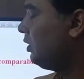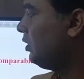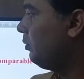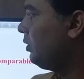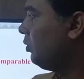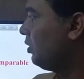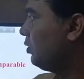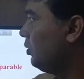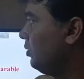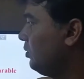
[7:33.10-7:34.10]
if you want
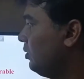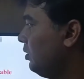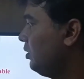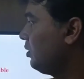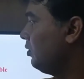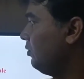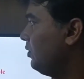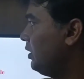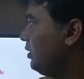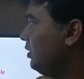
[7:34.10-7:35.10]
to
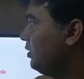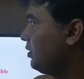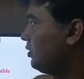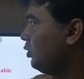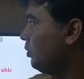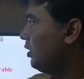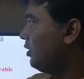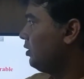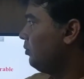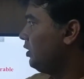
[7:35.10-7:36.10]
convert this
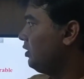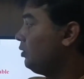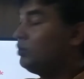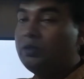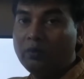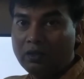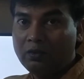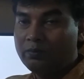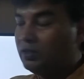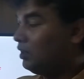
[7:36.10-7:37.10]
superlative degree with one
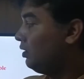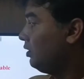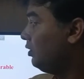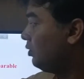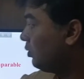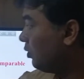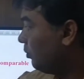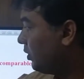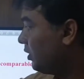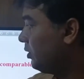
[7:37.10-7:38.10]
of the into
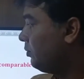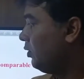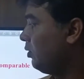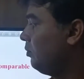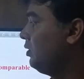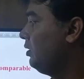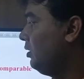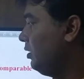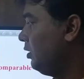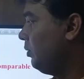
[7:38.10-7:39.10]
comparative form,
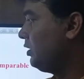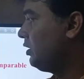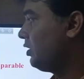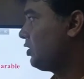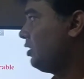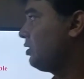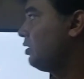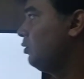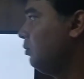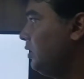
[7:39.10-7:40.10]
then the basic structure
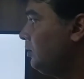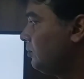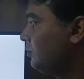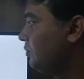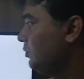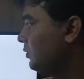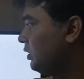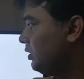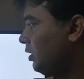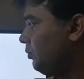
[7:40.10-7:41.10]
would be
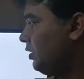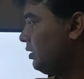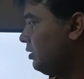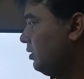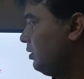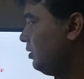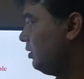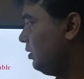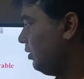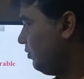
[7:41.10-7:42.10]
subject, then